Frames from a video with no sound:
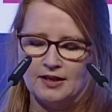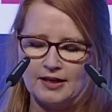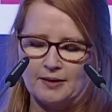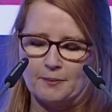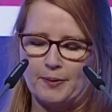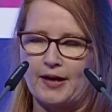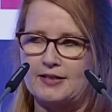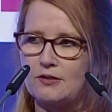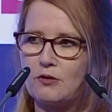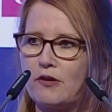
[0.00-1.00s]

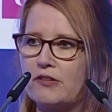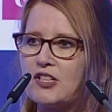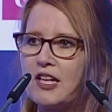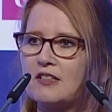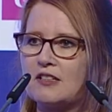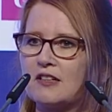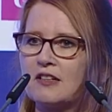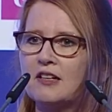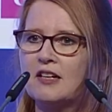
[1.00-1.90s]
impact on our agenda.